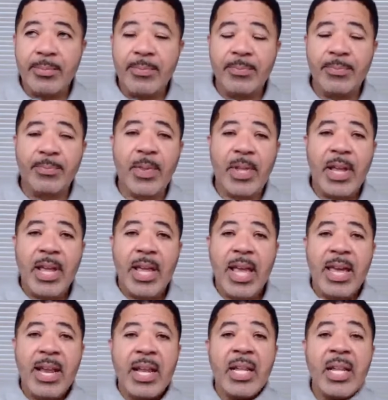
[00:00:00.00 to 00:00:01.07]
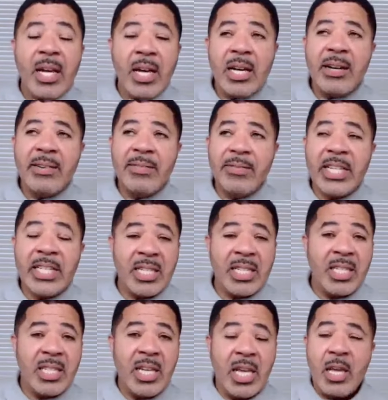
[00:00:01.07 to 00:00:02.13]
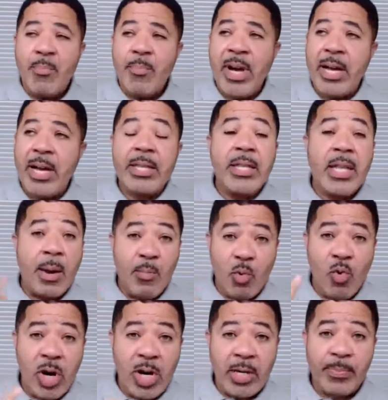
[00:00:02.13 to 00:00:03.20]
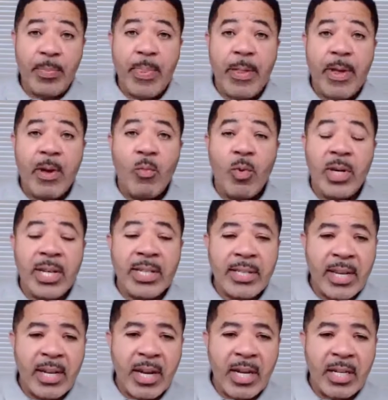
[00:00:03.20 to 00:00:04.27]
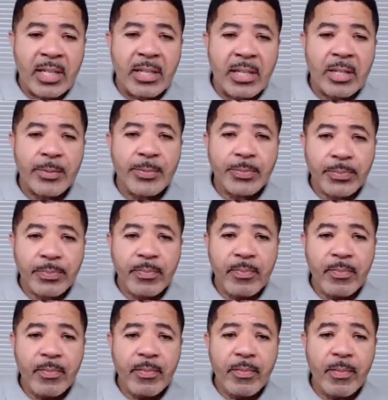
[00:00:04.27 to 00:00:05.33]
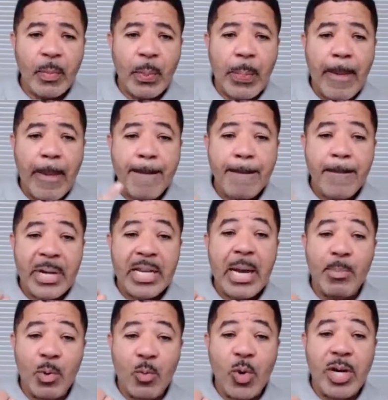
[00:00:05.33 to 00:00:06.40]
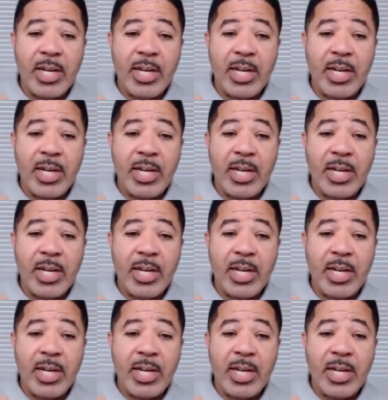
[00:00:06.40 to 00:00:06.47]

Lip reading: And I love, this is my number 1. What did I say, Constance? My number